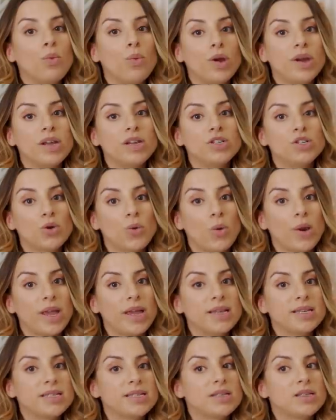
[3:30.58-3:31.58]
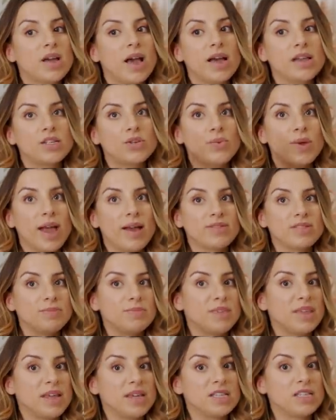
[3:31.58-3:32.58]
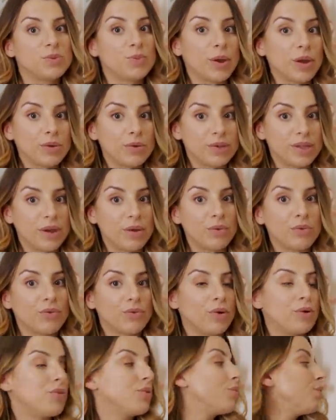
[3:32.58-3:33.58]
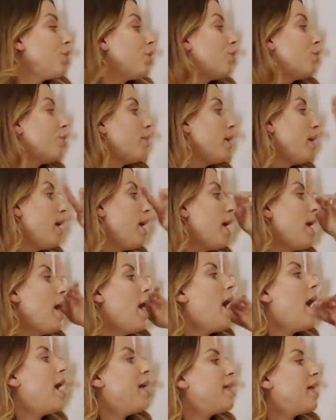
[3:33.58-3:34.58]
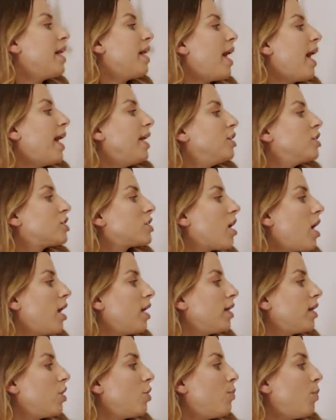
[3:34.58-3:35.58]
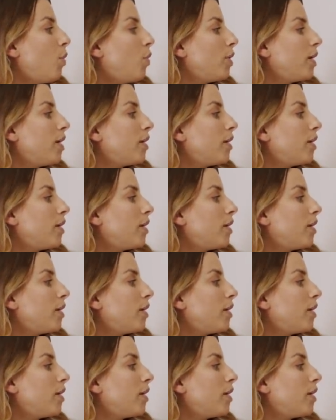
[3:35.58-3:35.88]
wooden toys. Uh, so we have some things sprinkled out throughout the room. And then I just got a little bowl